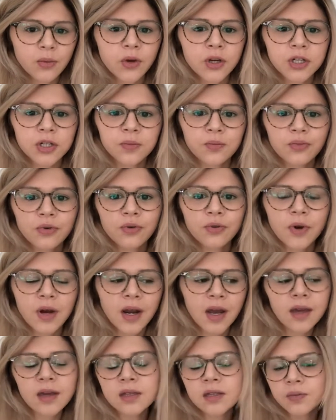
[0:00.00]
just brought
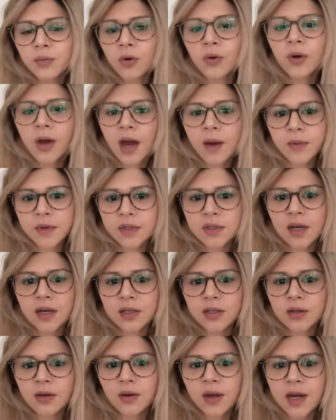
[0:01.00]
a small cabin size
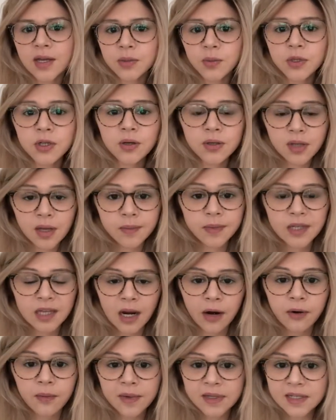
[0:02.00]
suitcase, which I was able to
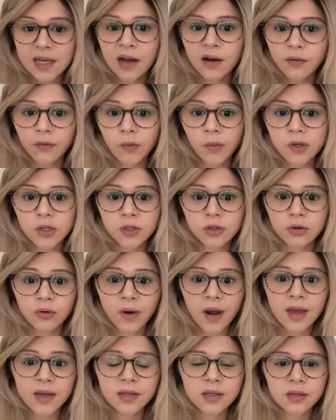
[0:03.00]
carry myself, which is
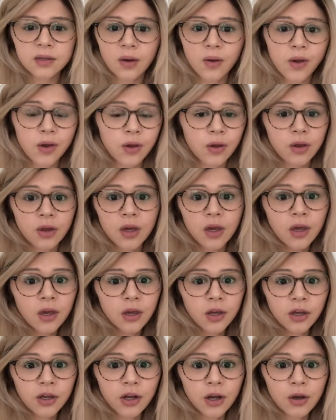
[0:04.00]
great, so I could
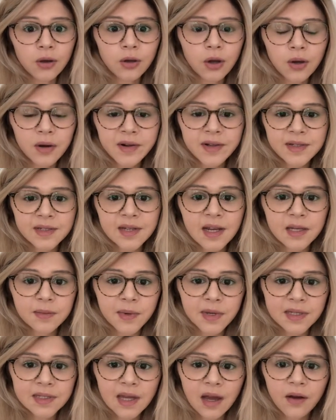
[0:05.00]
go downstairs
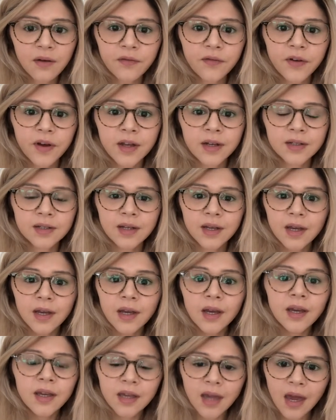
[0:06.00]
myself and
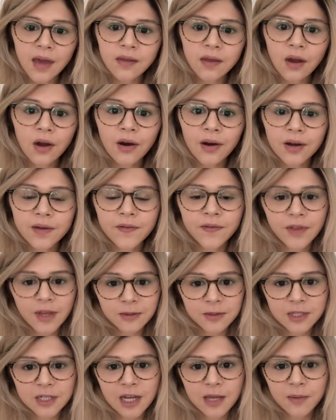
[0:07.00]
get in the car for them
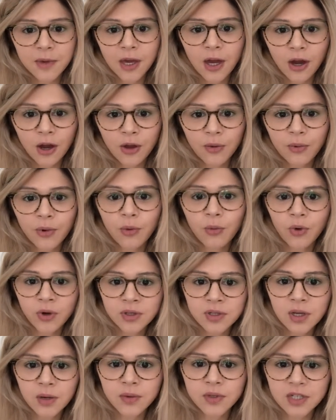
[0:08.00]
to take me home
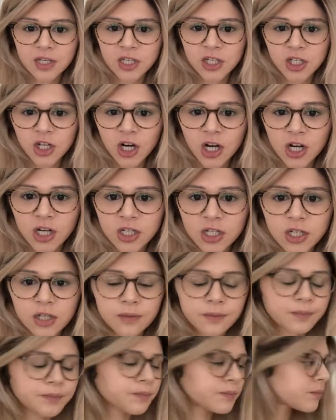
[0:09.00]
once I was discharged.
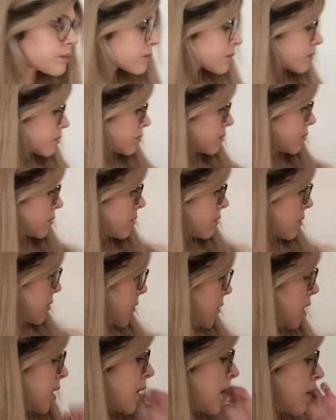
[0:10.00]

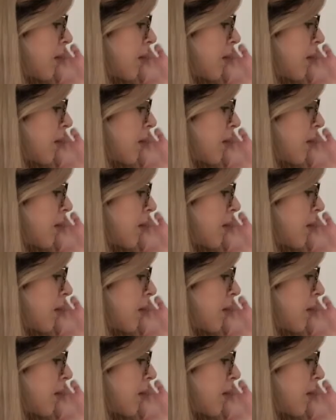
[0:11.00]
Now,